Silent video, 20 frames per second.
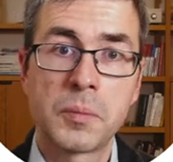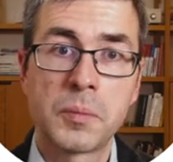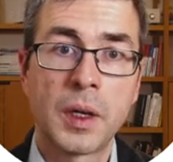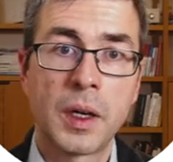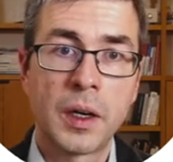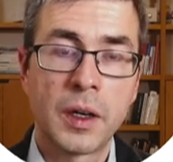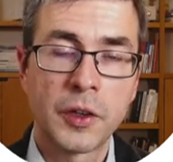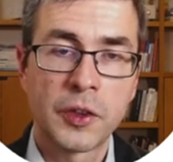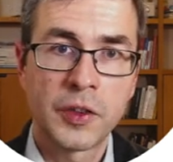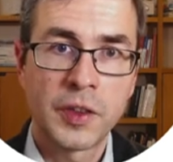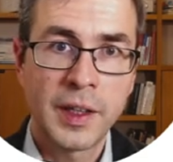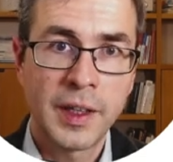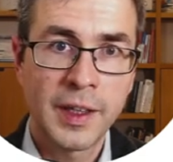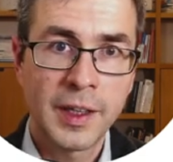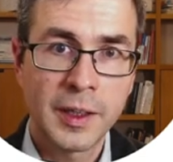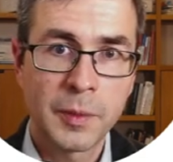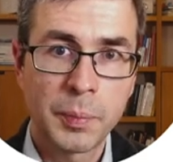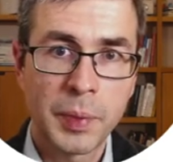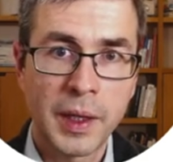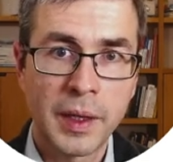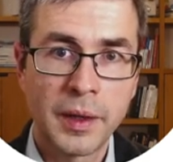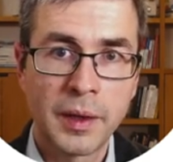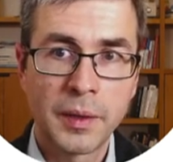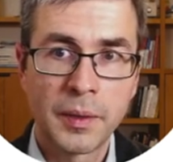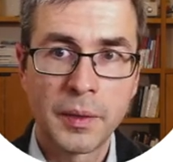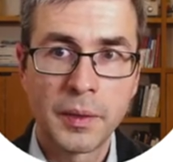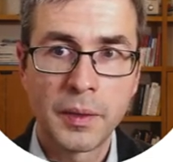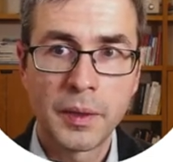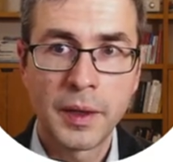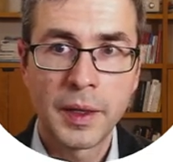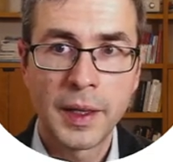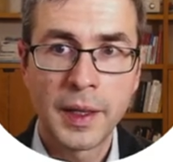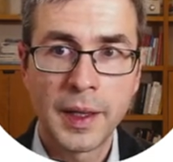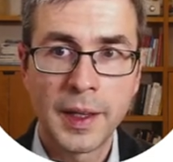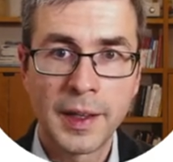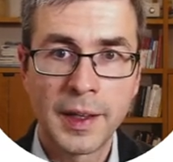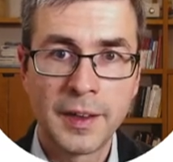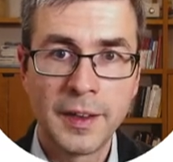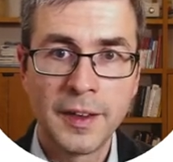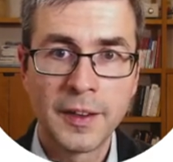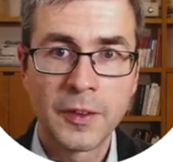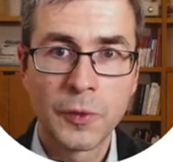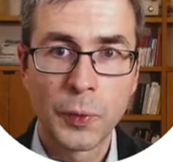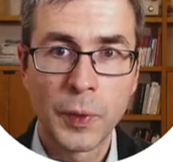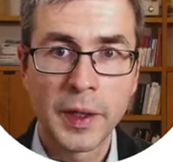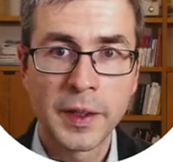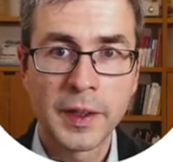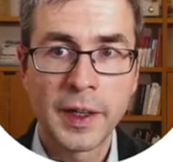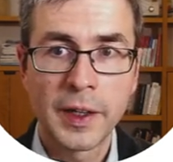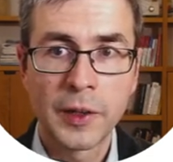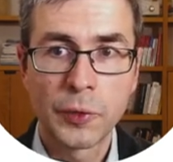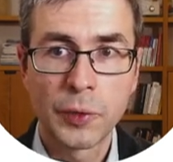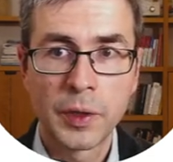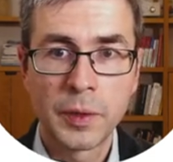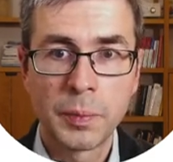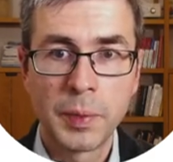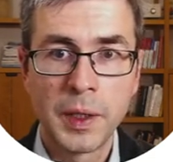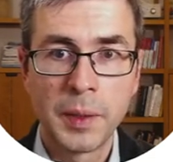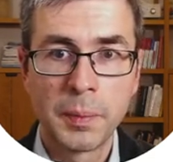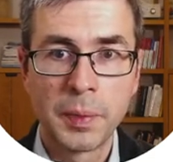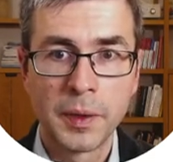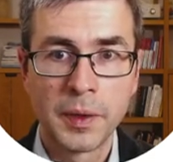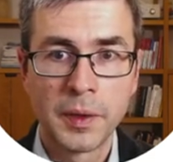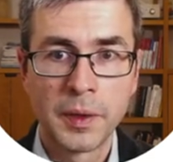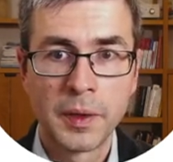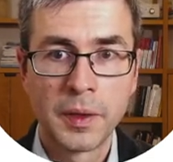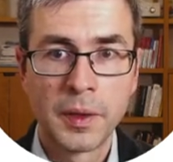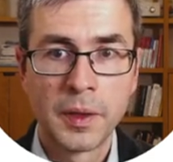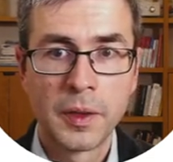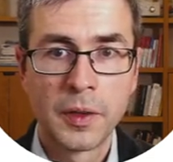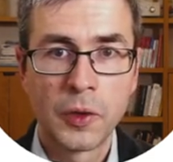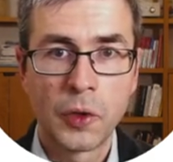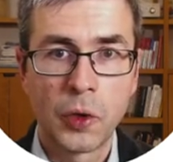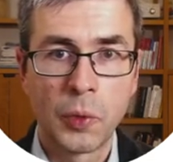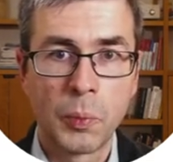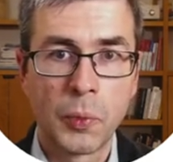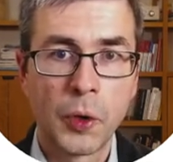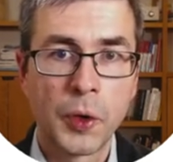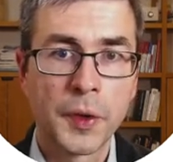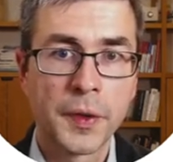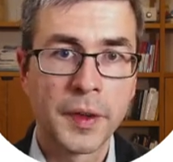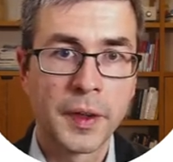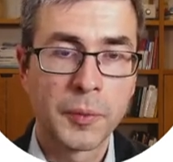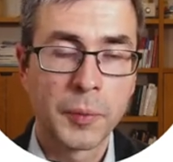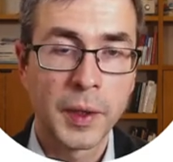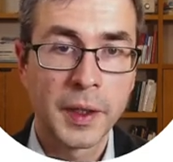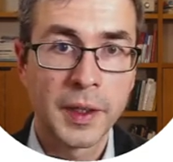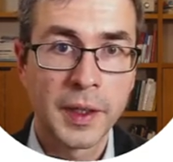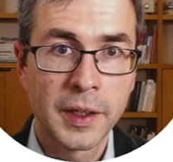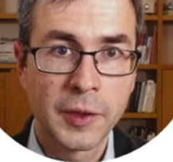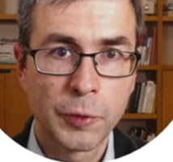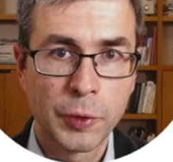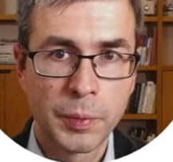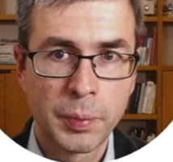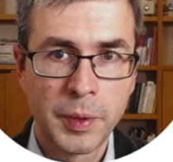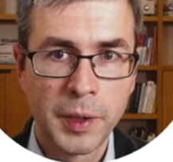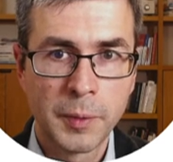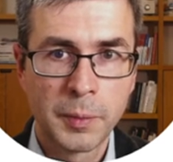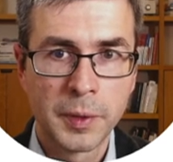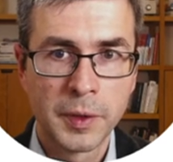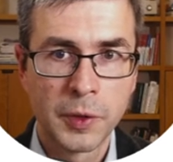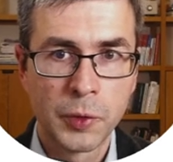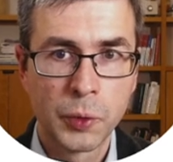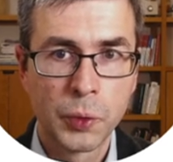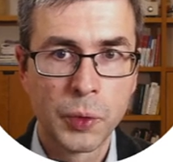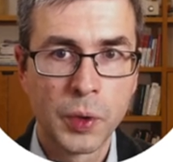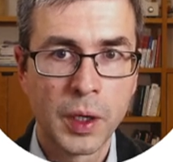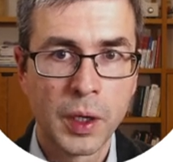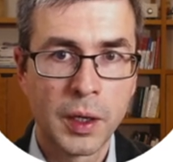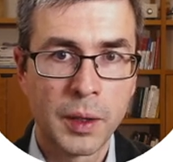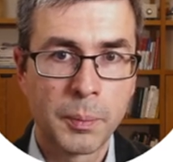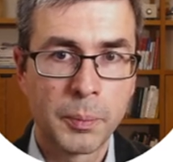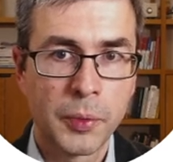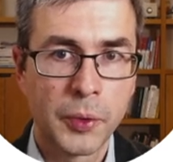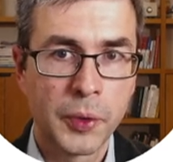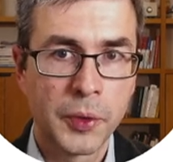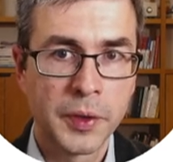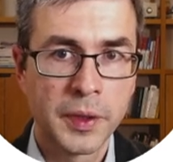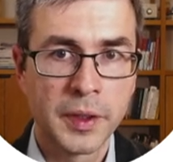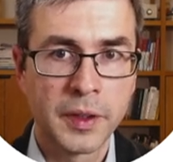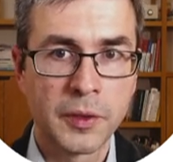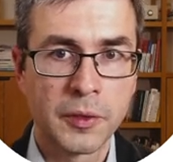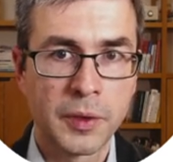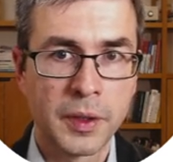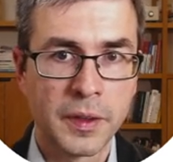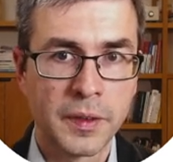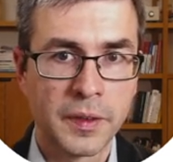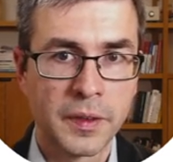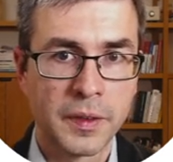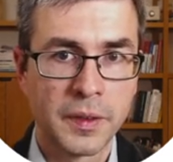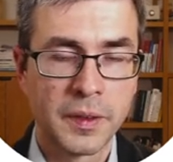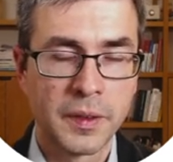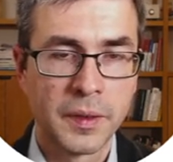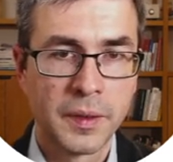are shared by at least 100 people or more than 100 people who are born in Dresden,